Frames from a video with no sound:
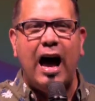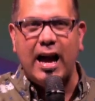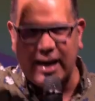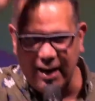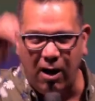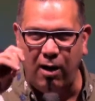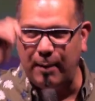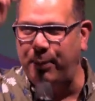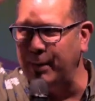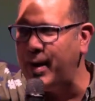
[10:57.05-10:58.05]
I get on
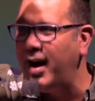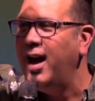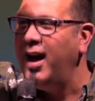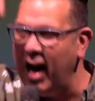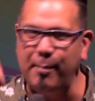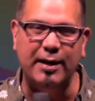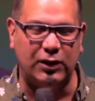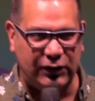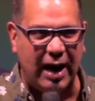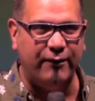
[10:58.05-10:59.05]
and put my helmet
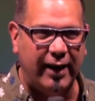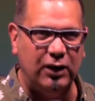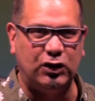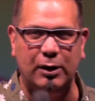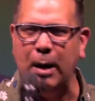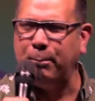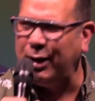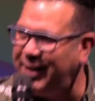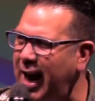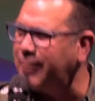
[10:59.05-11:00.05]
of salvation,
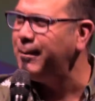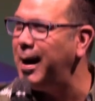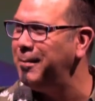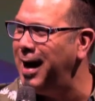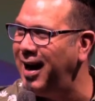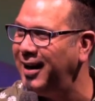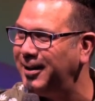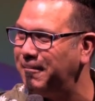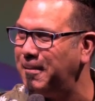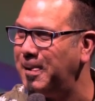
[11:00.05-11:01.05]
protect my mind,
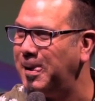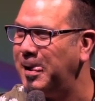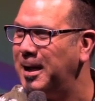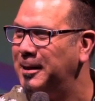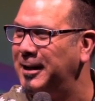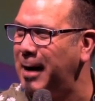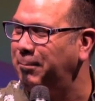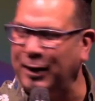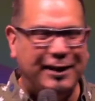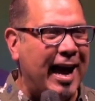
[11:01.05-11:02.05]
that I'm
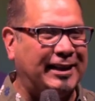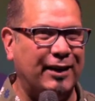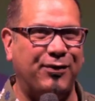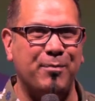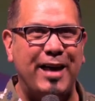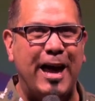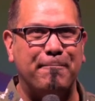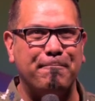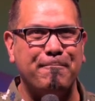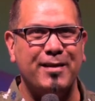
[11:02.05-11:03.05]
protected from that.